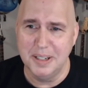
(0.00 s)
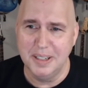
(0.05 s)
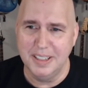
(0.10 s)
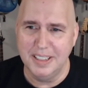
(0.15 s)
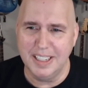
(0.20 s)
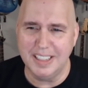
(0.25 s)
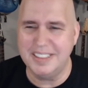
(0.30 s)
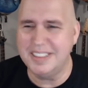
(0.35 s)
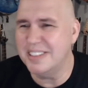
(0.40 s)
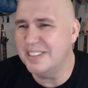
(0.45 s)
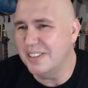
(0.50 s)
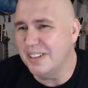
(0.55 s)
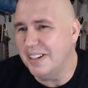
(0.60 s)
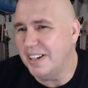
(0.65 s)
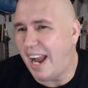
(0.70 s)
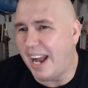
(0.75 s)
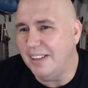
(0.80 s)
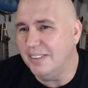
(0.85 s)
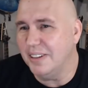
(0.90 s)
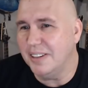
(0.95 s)
It just look
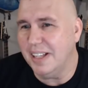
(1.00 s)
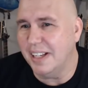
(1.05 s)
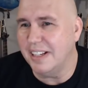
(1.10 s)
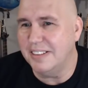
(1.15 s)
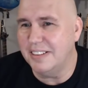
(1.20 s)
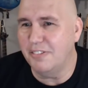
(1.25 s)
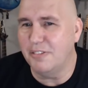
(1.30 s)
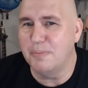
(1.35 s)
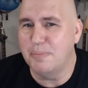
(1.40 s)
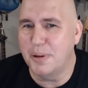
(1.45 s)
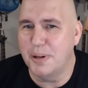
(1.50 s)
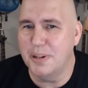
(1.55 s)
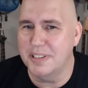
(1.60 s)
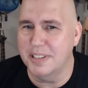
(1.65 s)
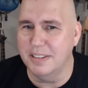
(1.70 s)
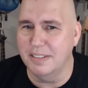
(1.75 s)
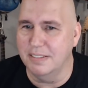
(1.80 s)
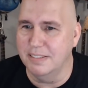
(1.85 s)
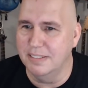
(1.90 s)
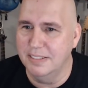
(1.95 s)
I look like a different
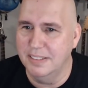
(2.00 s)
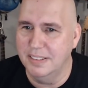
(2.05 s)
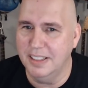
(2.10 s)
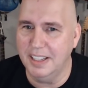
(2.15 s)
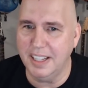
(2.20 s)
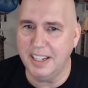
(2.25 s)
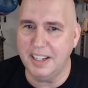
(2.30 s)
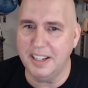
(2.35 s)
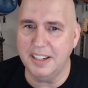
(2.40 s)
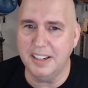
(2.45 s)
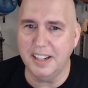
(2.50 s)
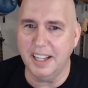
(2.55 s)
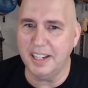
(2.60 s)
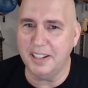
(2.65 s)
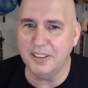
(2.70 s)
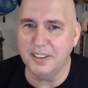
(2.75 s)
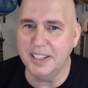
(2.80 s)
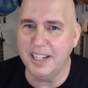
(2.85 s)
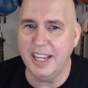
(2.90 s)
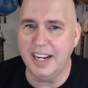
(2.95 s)
person. You like you'd like
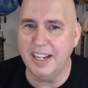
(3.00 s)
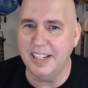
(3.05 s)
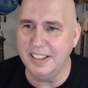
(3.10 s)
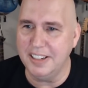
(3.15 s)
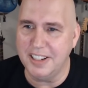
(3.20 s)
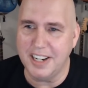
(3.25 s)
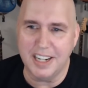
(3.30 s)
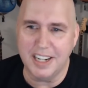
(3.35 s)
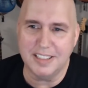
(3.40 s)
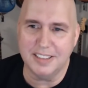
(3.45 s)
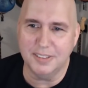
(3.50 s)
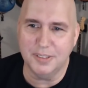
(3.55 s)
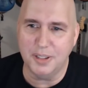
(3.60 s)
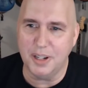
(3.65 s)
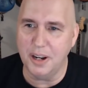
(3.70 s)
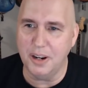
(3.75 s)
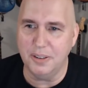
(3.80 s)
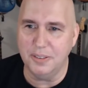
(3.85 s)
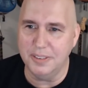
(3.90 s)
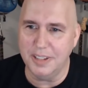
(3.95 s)
look at it and you guys would
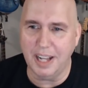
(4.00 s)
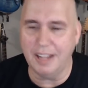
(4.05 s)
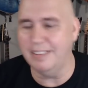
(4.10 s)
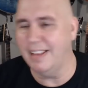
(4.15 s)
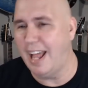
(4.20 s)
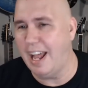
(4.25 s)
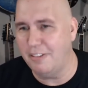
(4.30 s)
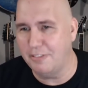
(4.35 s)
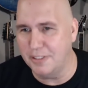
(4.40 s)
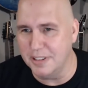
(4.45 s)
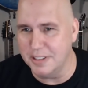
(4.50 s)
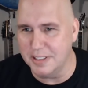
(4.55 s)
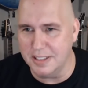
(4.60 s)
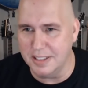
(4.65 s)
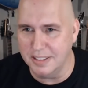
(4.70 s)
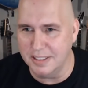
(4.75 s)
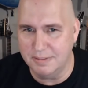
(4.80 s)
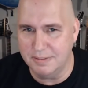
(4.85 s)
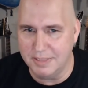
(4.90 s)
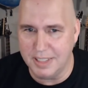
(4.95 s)
go not laugh because of
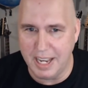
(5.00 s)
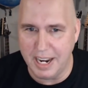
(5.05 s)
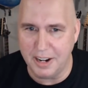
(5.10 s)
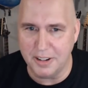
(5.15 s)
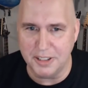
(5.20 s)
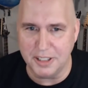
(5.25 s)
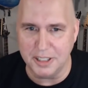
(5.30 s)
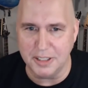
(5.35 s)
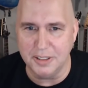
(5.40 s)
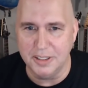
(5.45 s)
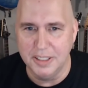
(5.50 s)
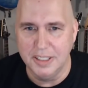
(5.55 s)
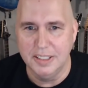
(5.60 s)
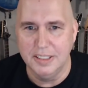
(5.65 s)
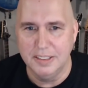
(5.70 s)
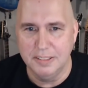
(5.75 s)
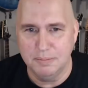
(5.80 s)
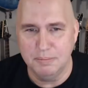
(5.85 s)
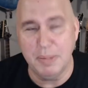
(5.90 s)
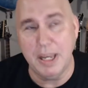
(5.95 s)
the, the hairdo,
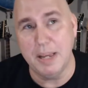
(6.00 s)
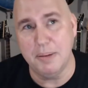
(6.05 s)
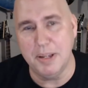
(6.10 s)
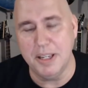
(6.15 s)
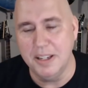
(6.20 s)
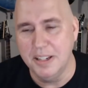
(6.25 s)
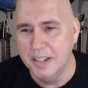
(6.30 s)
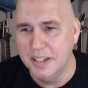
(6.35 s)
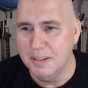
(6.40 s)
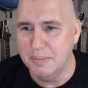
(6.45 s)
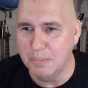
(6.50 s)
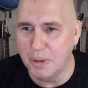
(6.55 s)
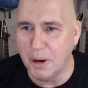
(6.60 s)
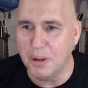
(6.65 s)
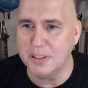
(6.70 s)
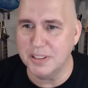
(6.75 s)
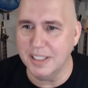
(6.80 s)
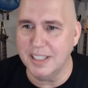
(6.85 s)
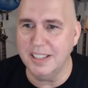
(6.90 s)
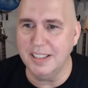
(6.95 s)
maybe.
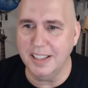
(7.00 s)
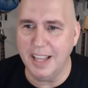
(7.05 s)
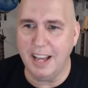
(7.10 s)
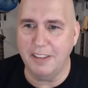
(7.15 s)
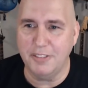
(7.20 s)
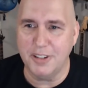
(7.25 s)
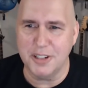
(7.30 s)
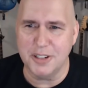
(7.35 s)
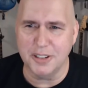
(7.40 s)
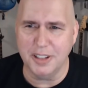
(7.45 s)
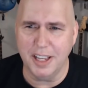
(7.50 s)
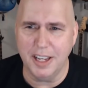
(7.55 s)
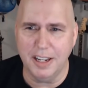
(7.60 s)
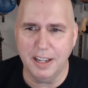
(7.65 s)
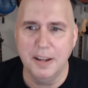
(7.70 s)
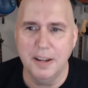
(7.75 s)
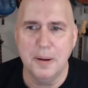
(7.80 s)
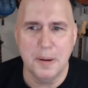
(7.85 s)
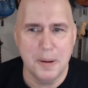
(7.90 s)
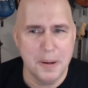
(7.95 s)
Mostly you laugh because you're like,
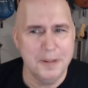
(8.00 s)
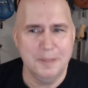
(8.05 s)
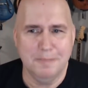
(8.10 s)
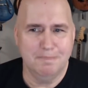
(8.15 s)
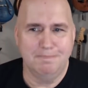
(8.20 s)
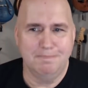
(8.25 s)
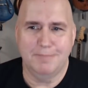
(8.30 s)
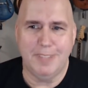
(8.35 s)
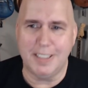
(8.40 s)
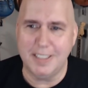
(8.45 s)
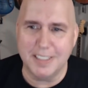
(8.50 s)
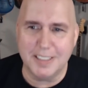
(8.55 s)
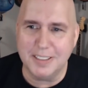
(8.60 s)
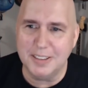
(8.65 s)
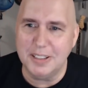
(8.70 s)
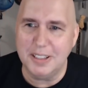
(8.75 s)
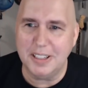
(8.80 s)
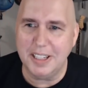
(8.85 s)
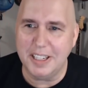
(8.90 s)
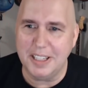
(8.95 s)
that doesn't
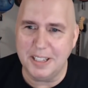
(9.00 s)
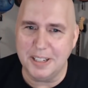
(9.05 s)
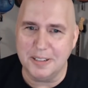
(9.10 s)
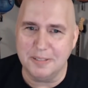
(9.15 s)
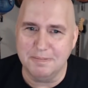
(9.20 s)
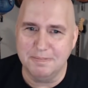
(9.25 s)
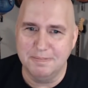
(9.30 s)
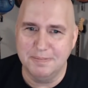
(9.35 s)
look like you.